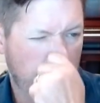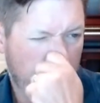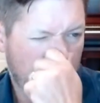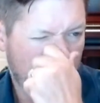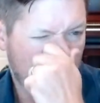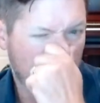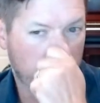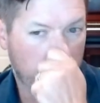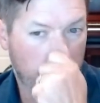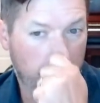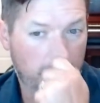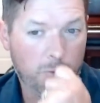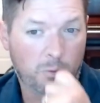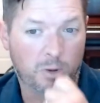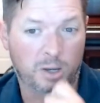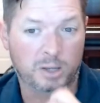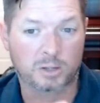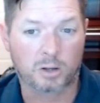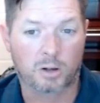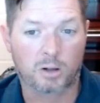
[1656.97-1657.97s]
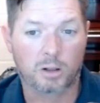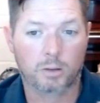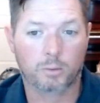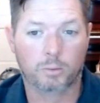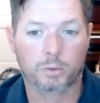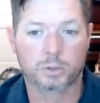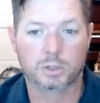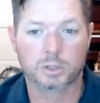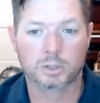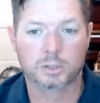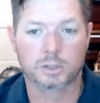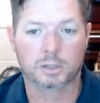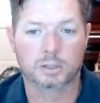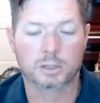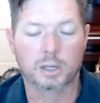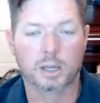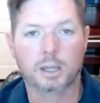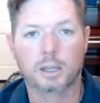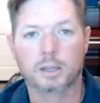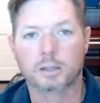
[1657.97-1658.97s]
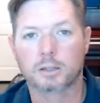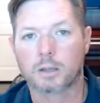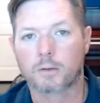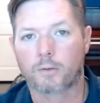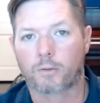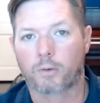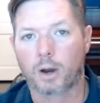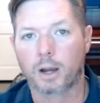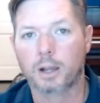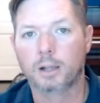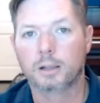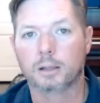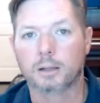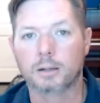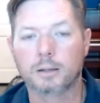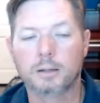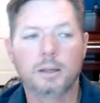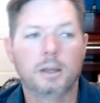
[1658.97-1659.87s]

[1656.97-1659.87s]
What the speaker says: But anyways, all of which is to say is that Franklin